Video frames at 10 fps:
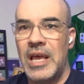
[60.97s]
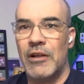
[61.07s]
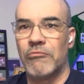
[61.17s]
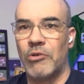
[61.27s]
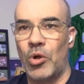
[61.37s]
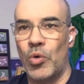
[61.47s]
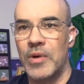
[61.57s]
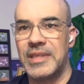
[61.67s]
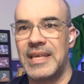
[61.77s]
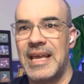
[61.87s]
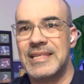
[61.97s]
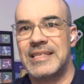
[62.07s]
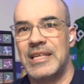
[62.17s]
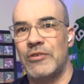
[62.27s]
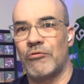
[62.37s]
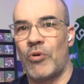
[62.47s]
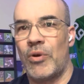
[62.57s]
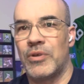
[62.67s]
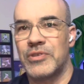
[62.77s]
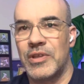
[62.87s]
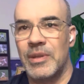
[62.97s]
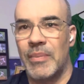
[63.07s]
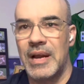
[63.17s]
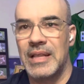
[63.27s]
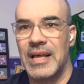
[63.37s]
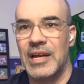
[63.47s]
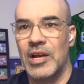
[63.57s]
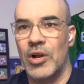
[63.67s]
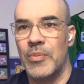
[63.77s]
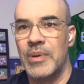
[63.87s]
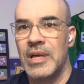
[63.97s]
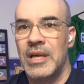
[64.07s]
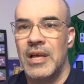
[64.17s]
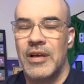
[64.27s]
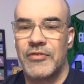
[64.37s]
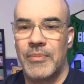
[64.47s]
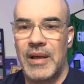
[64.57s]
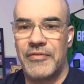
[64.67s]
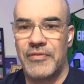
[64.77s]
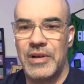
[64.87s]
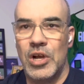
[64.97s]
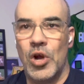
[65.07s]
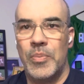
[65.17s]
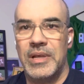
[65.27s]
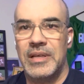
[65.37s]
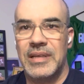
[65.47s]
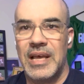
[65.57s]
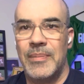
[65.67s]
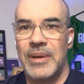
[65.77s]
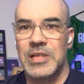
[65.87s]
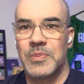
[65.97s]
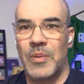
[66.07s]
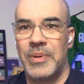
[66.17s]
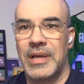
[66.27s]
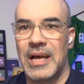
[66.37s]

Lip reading: and roll with the Kansas City Royals on the money line at home for my free opening day baseball pick.